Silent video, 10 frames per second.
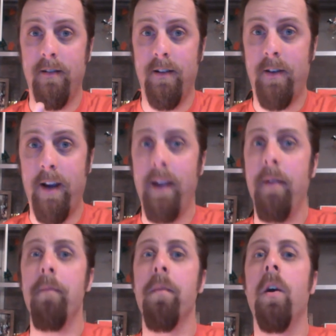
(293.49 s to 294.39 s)
okay,
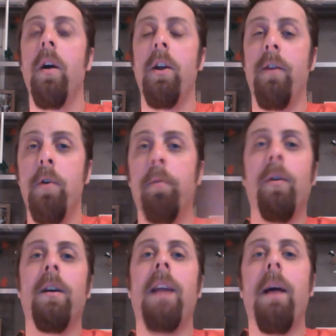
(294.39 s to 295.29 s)
if you
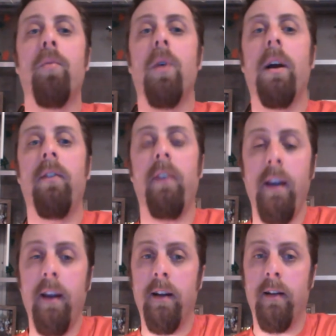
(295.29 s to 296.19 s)
plug that price
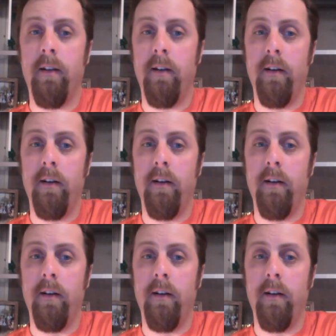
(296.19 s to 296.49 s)
in